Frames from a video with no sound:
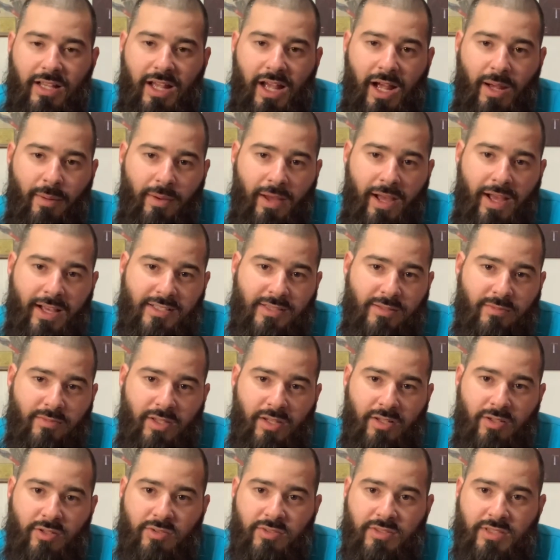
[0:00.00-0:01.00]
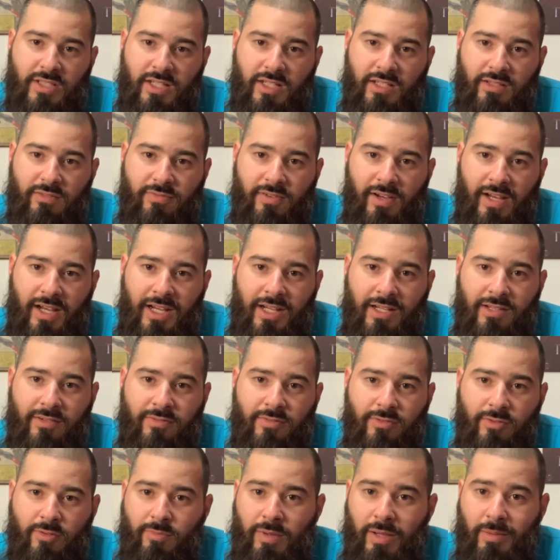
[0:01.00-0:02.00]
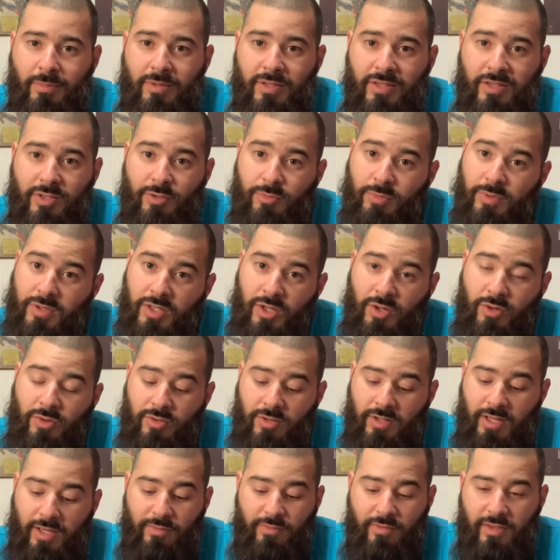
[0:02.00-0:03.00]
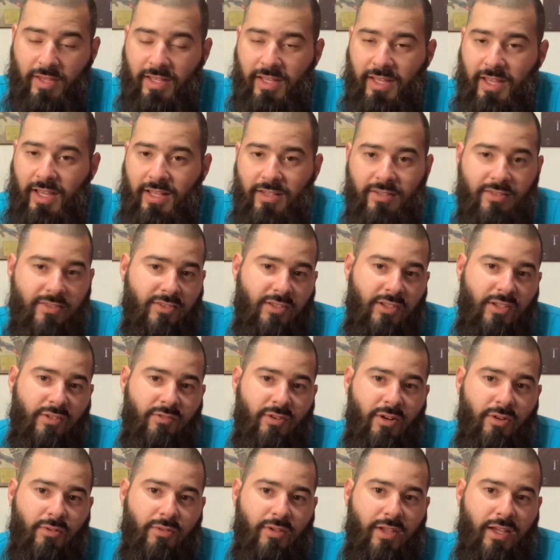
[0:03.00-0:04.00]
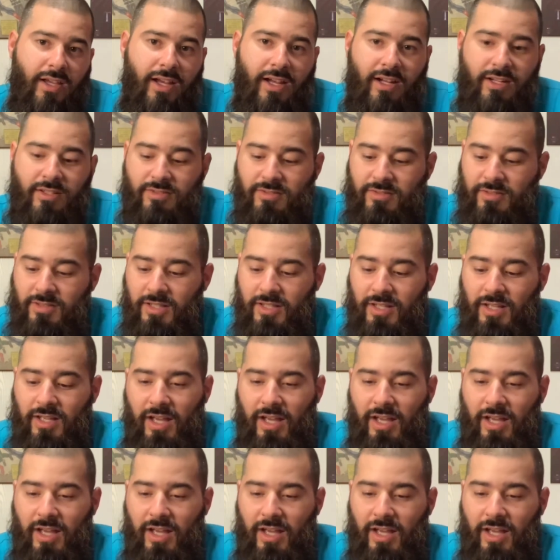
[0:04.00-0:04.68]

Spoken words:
I'm going to ask them if they'll do $75 or maybe a little bit lower than that. If they can't, there's nothing wrong with that.